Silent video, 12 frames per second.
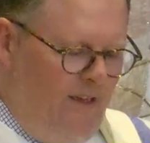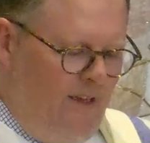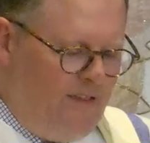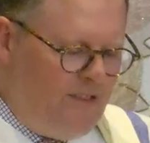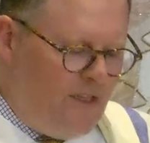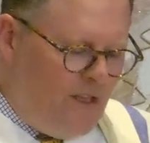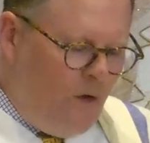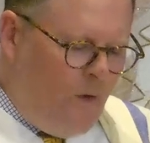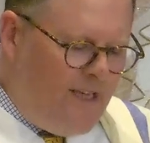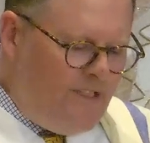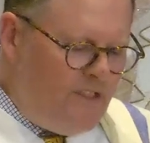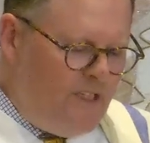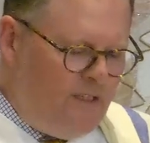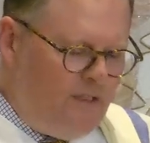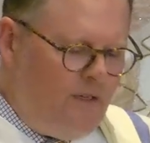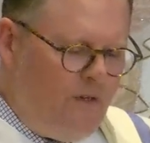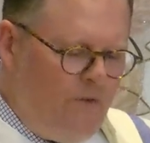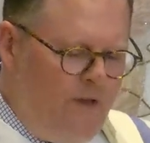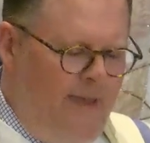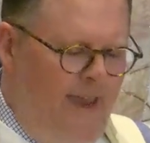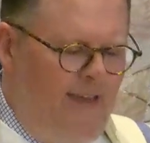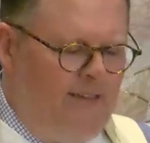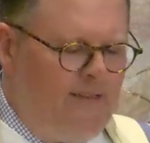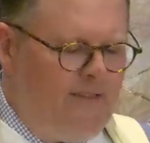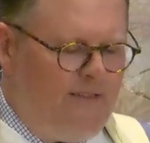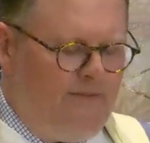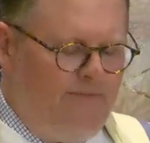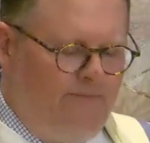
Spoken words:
So the question remains,